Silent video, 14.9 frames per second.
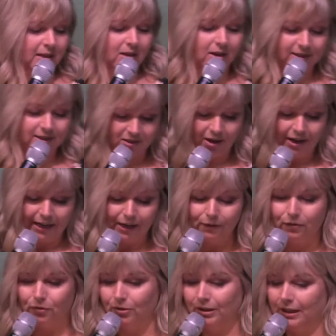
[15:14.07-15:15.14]
Isaiah
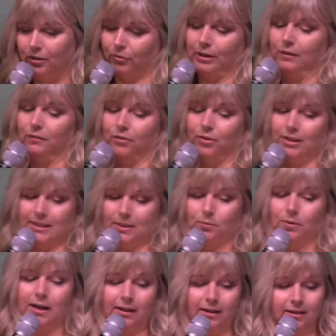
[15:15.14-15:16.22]
forty-three verse
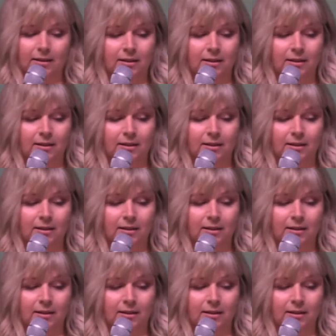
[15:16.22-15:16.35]
one.